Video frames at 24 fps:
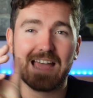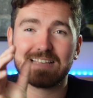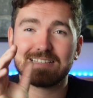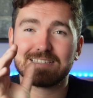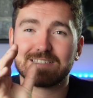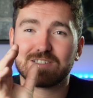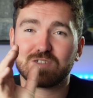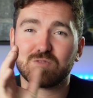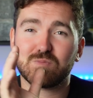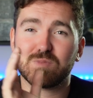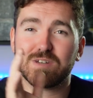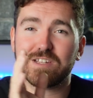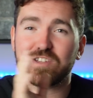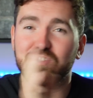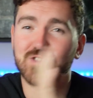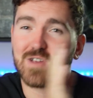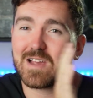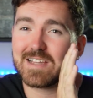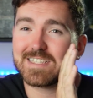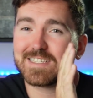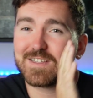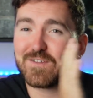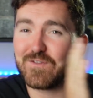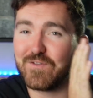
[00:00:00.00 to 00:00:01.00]
as somebody
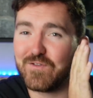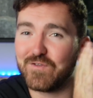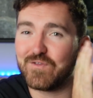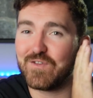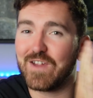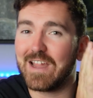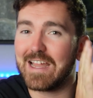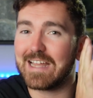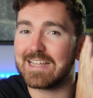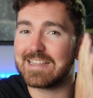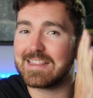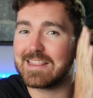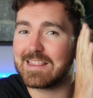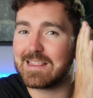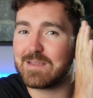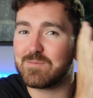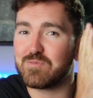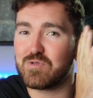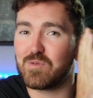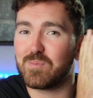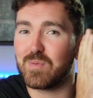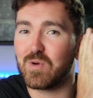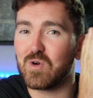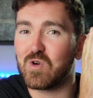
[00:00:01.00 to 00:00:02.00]
tries to fit the
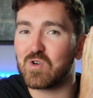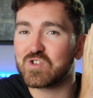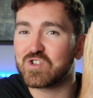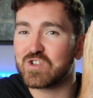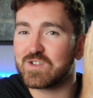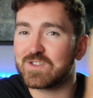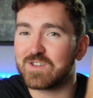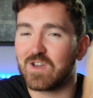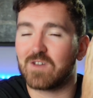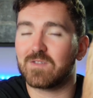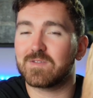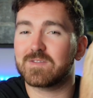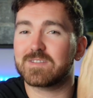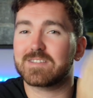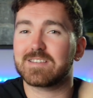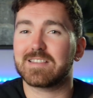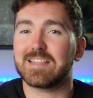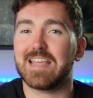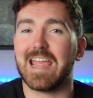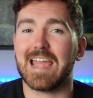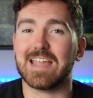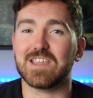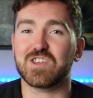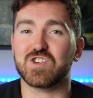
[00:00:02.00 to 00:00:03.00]
proportions onto
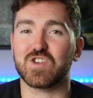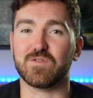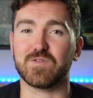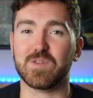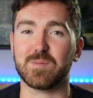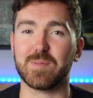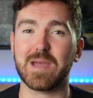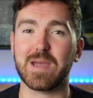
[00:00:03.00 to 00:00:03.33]
the edge of the